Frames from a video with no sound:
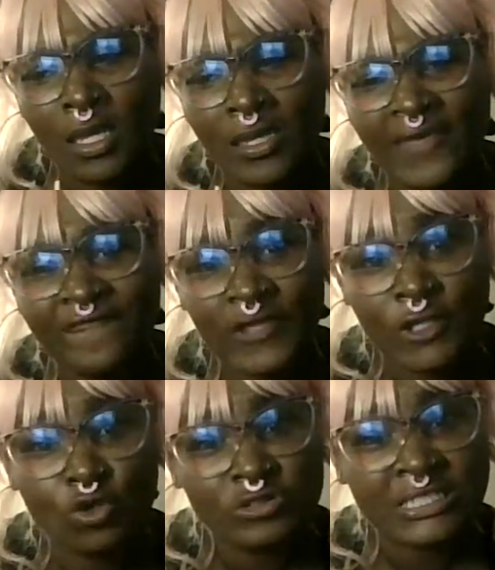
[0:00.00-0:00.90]
if he
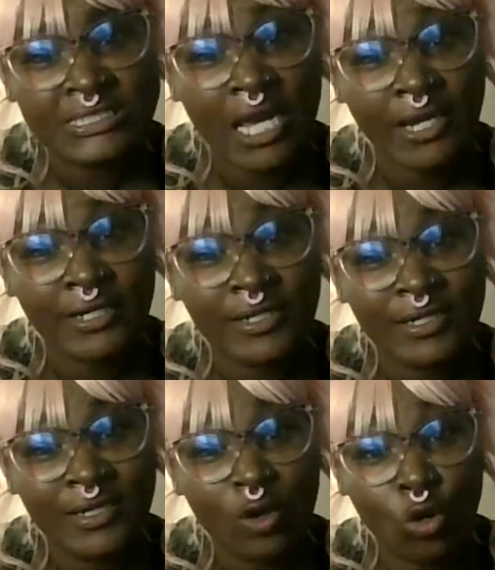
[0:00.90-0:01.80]
uses her
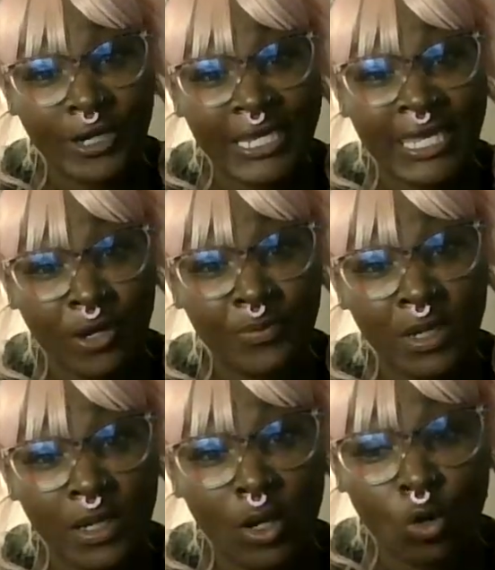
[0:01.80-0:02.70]
or him,
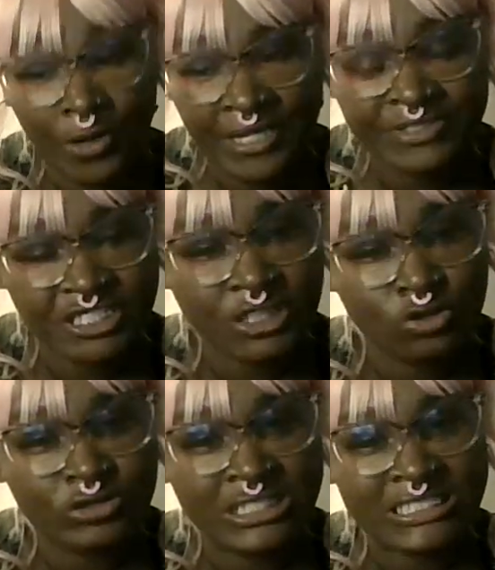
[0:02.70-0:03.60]
or if she
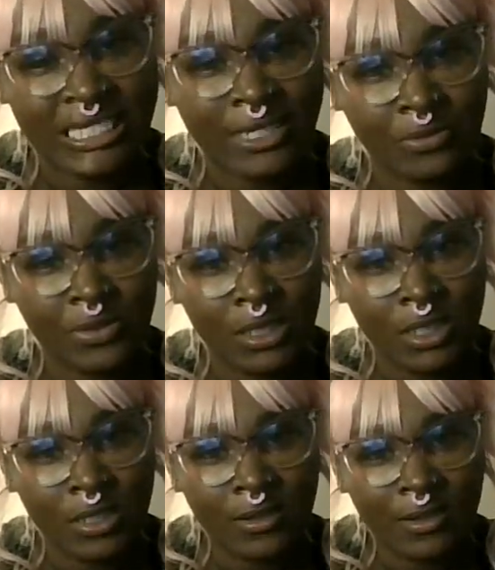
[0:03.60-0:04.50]
uses him,
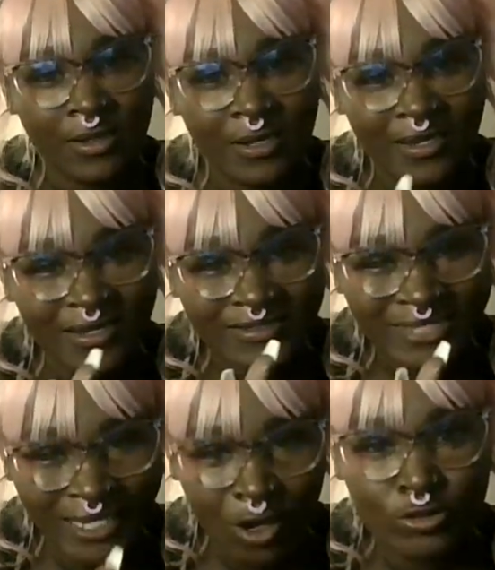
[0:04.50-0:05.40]

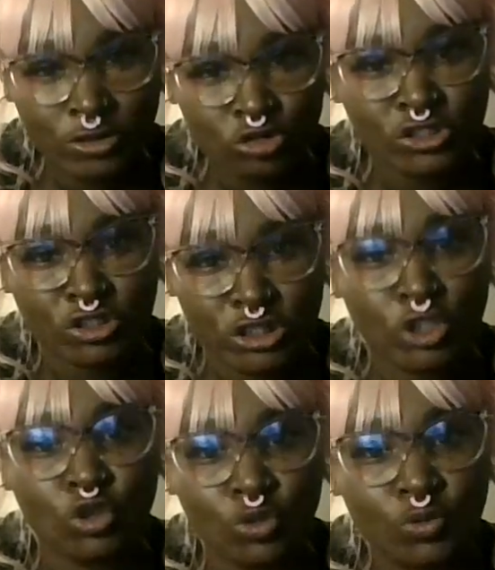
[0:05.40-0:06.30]
they gonna use you
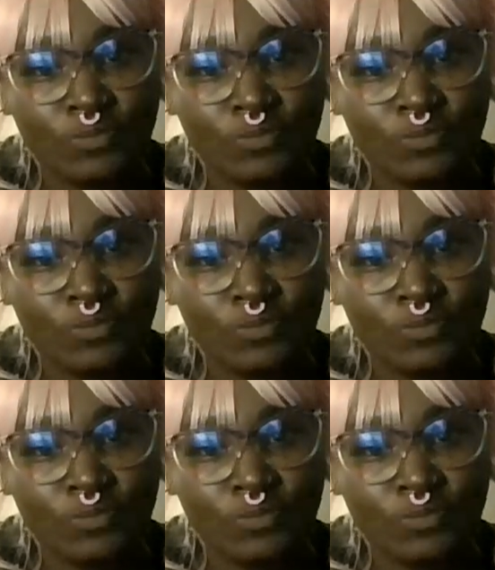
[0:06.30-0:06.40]
too.